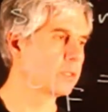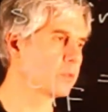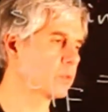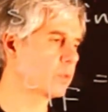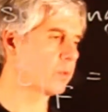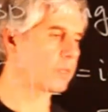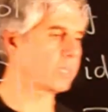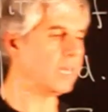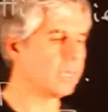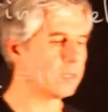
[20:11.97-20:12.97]
So the
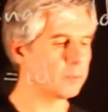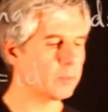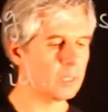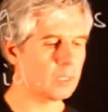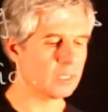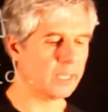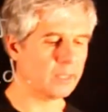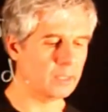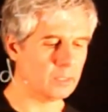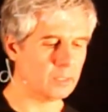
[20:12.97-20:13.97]
diagram here is like
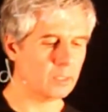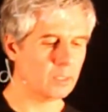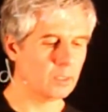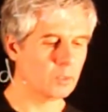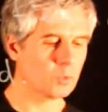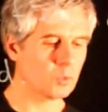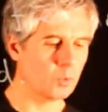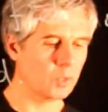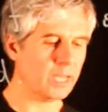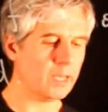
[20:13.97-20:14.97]
this.
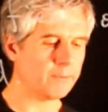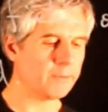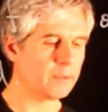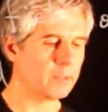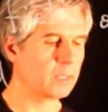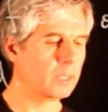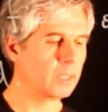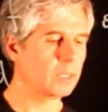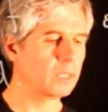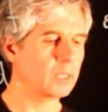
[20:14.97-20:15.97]
So F
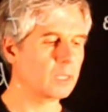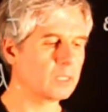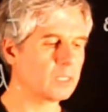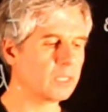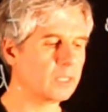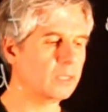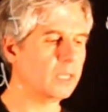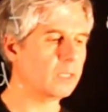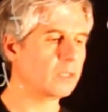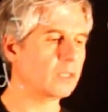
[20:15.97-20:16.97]
is
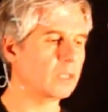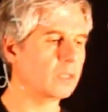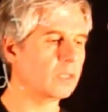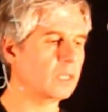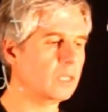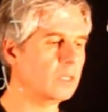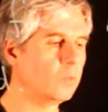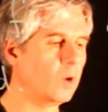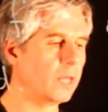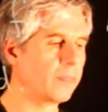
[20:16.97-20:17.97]
contained in
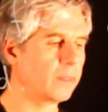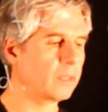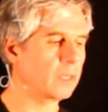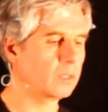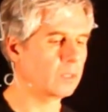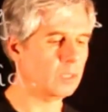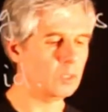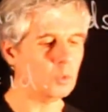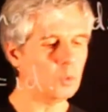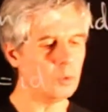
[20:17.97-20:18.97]
E1 and
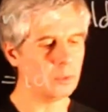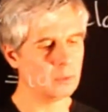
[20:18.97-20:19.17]
E2,